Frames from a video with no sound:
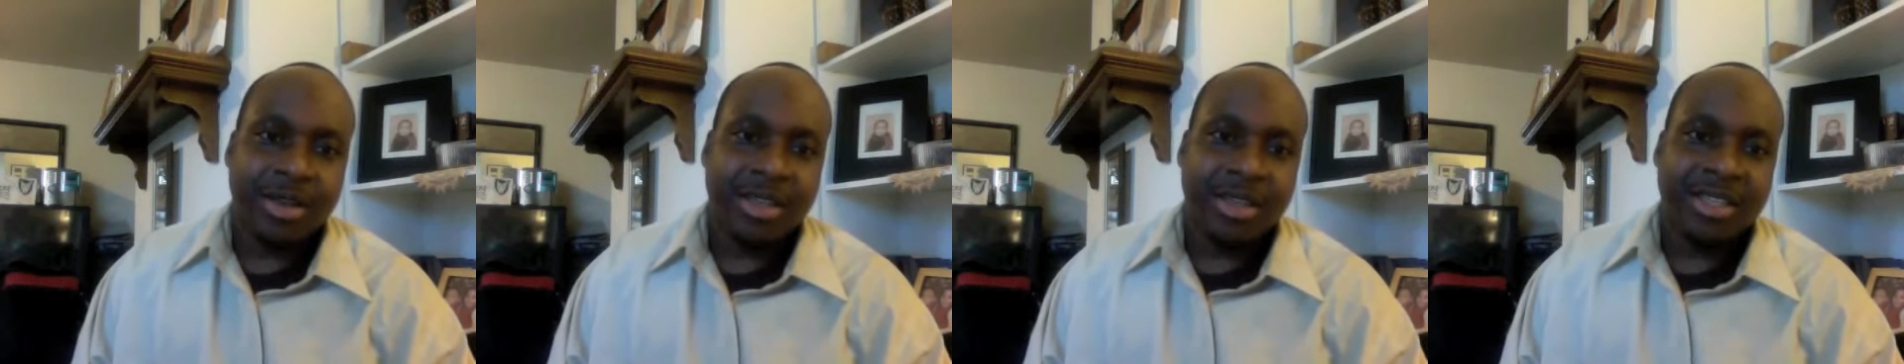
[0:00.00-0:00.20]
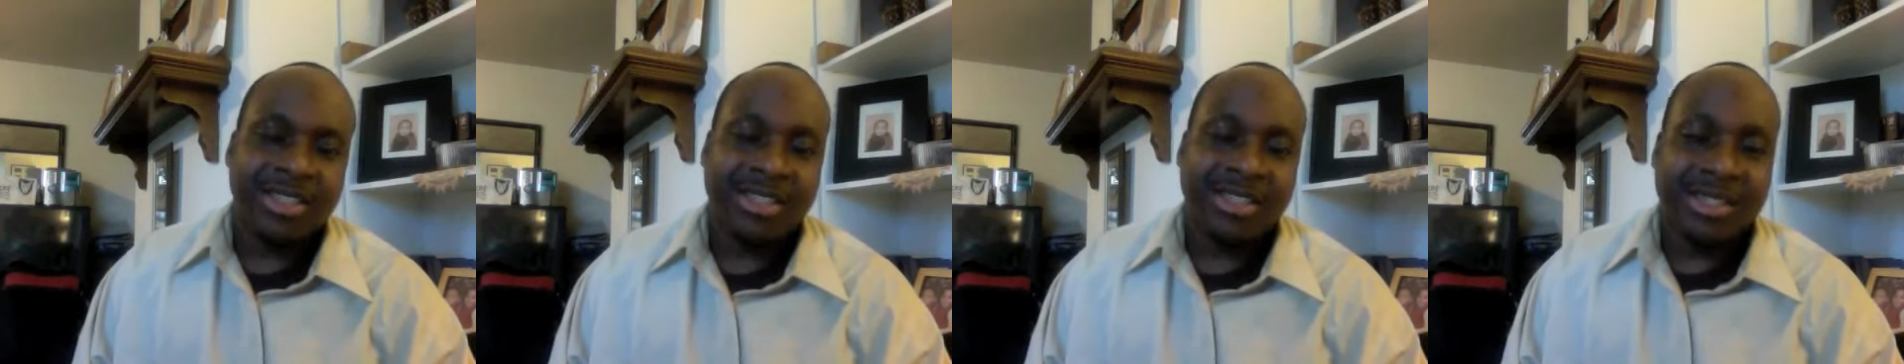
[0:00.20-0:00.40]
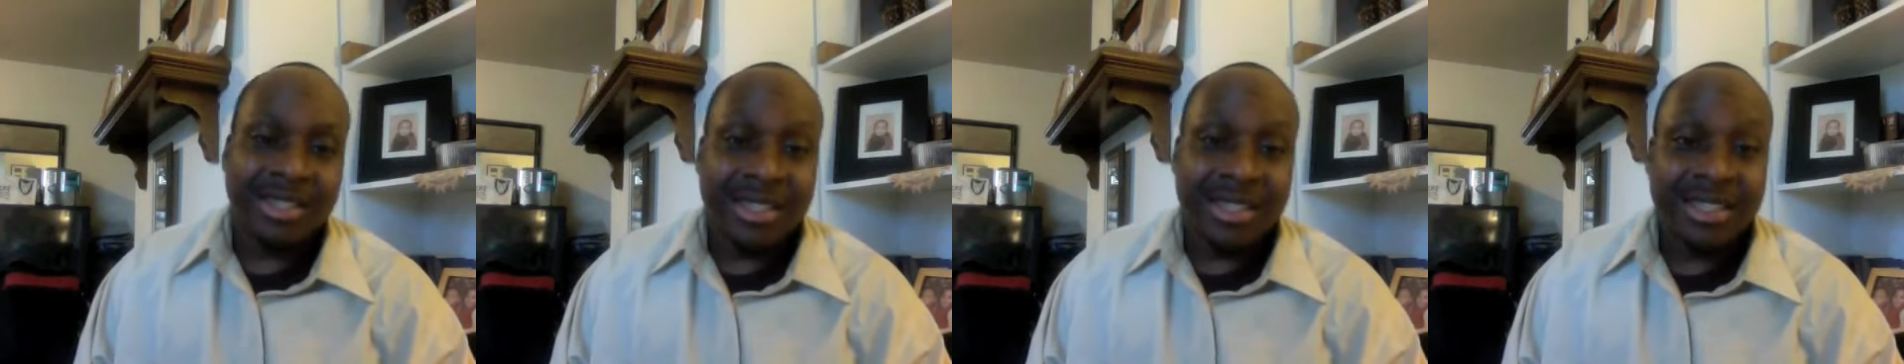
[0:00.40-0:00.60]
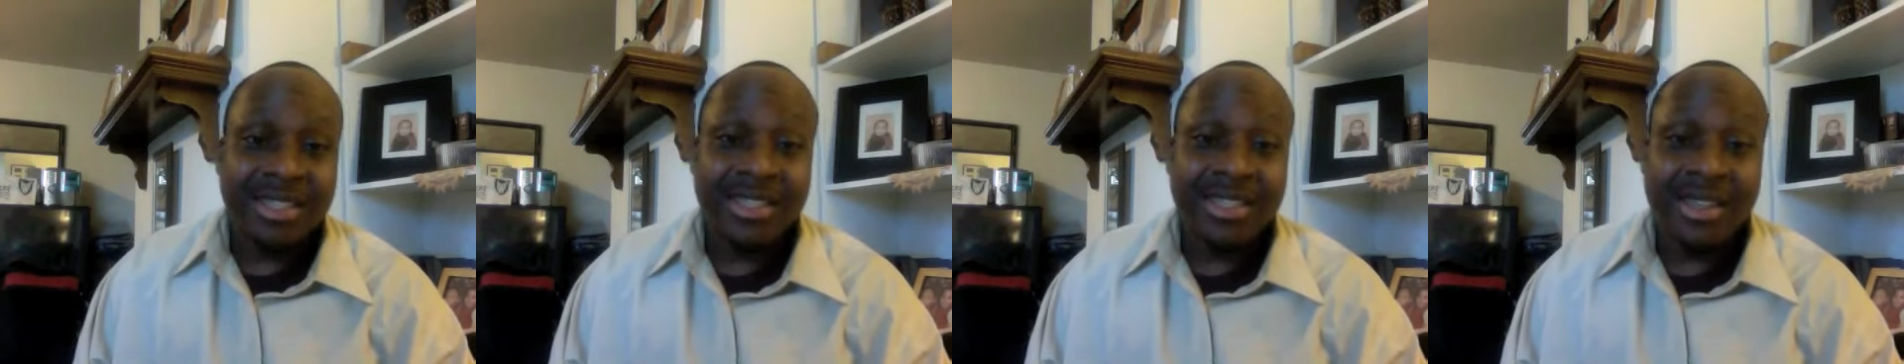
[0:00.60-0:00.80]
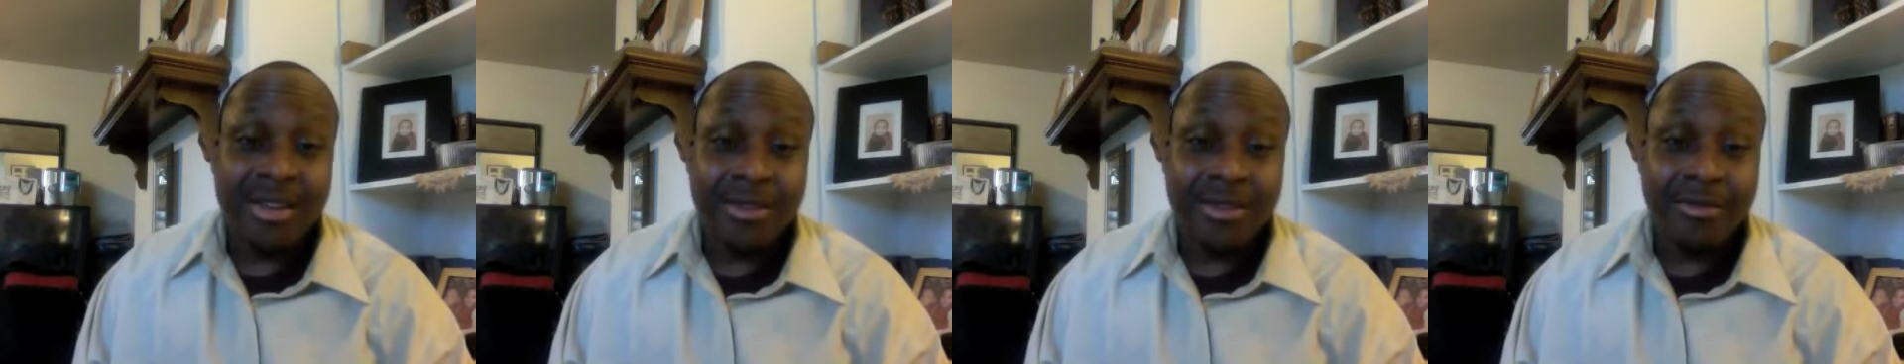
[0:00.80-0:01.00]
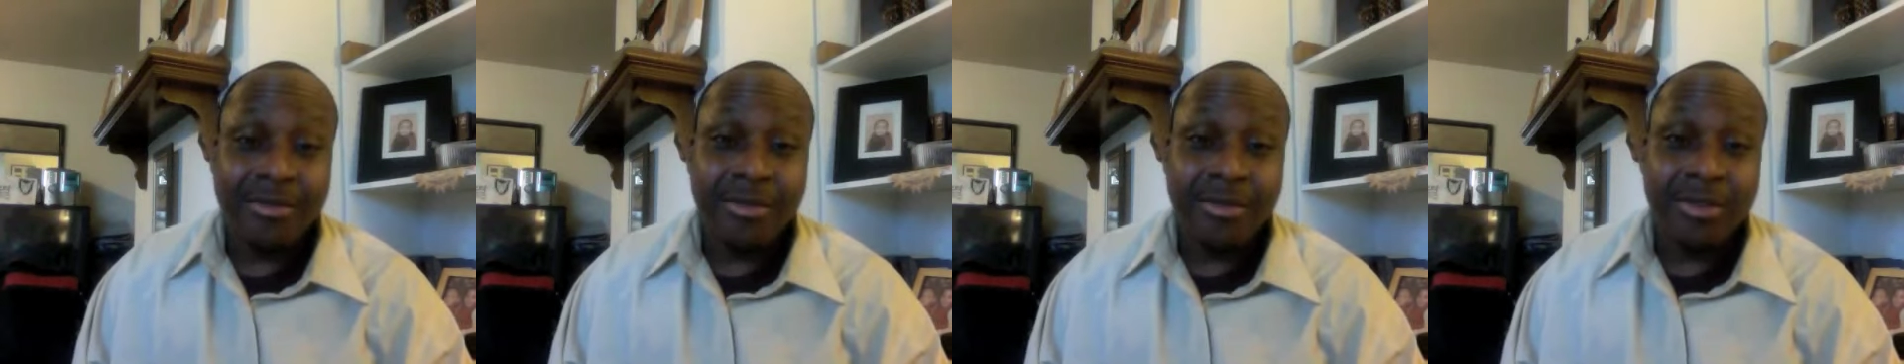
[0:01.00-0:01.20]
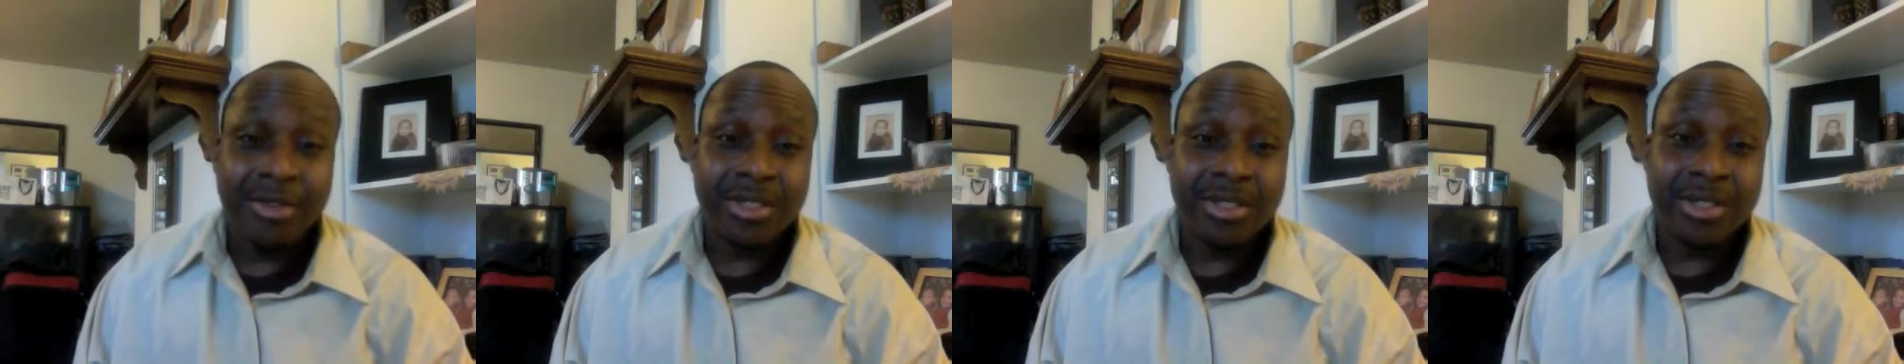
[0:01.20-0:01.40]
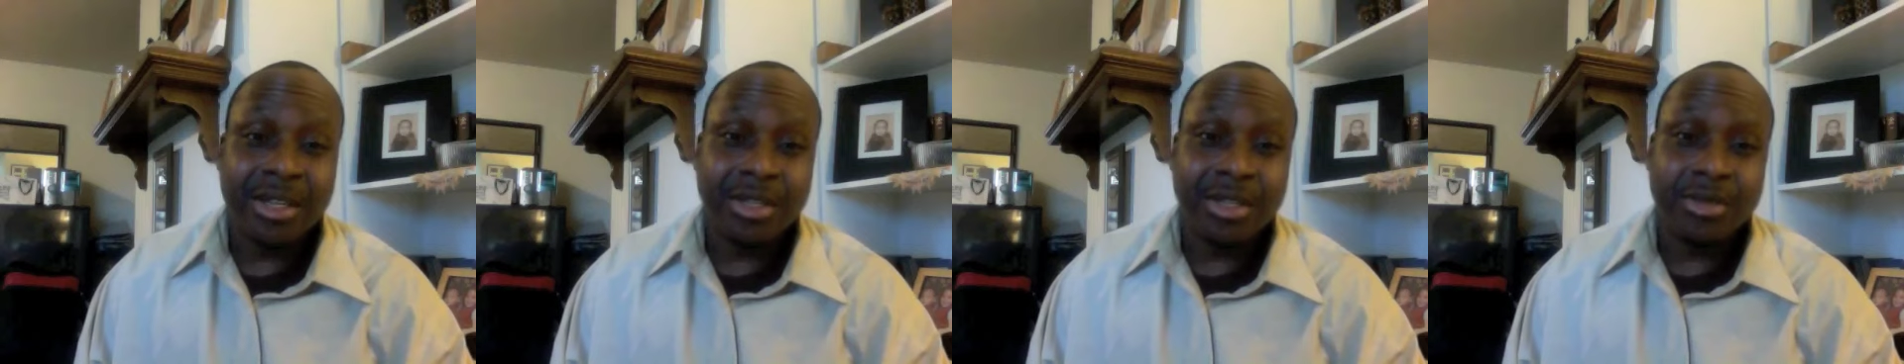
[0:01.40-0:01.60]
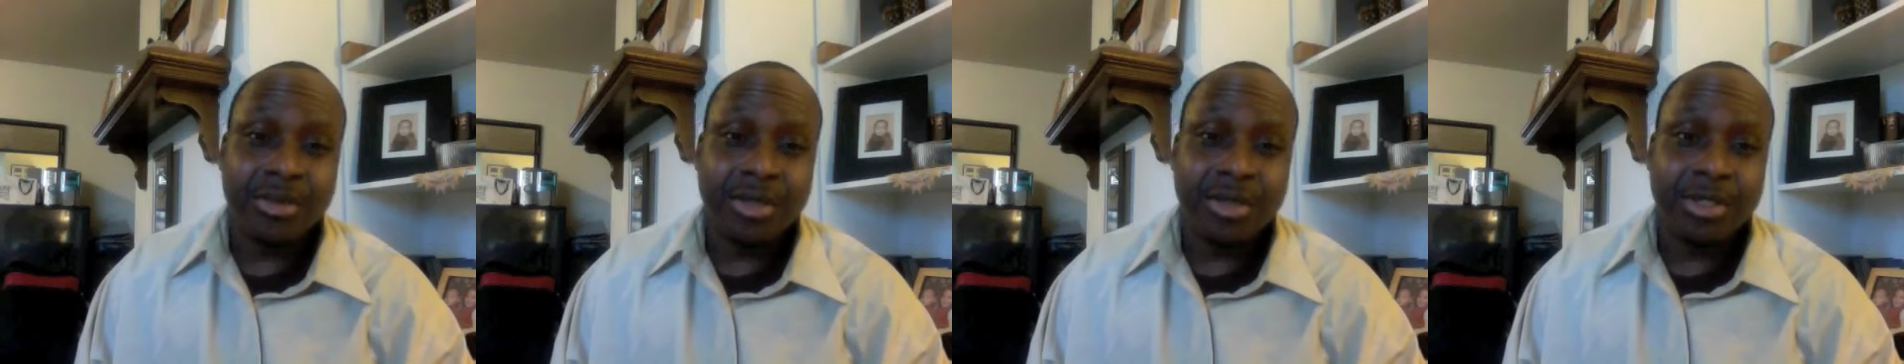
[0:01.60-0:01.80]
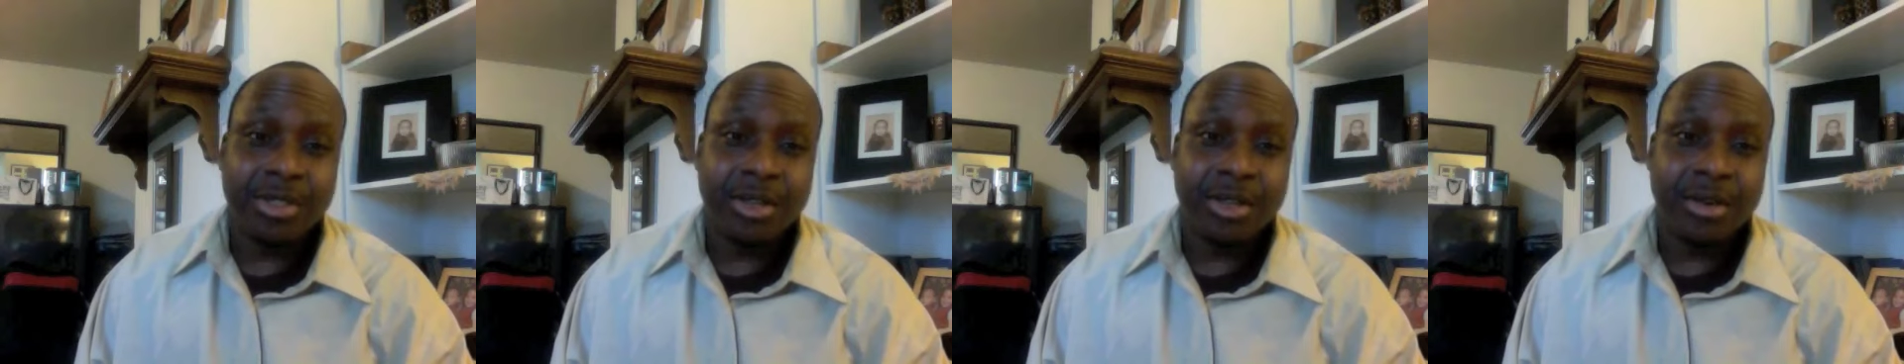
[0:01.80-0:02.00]
It's, it's there for us, and that's what
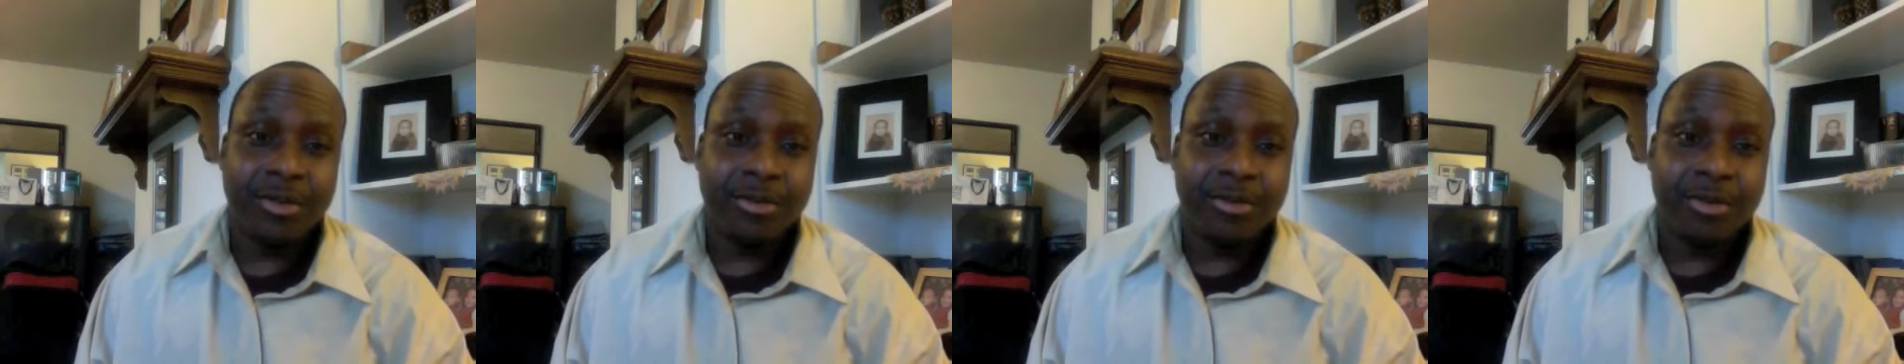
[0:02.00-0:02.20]
it's there